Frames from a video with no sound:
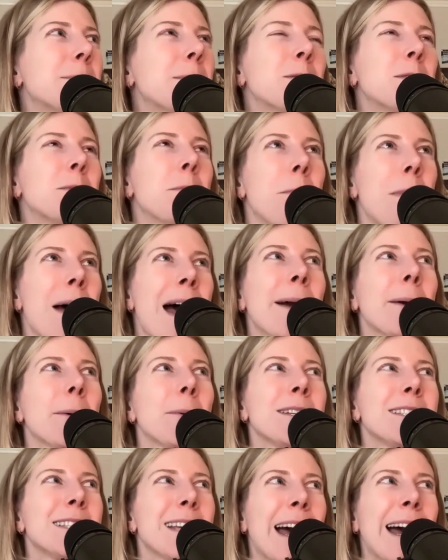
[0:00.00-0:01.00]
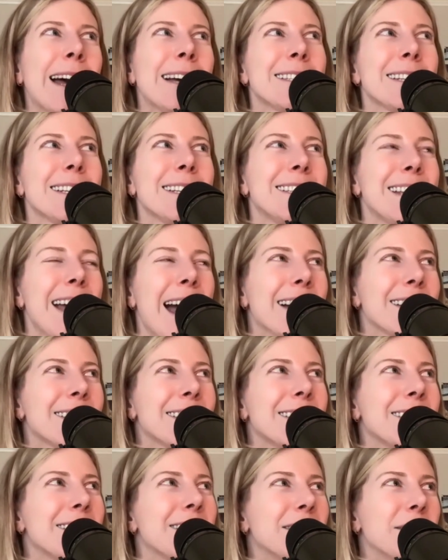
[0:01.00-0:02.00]
most backwards ass
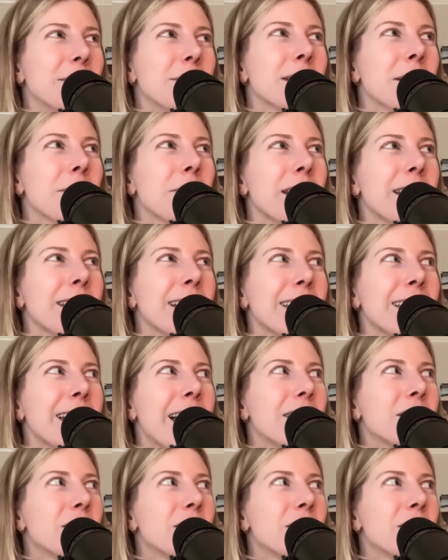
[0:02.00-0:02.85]
assassin to do something like that.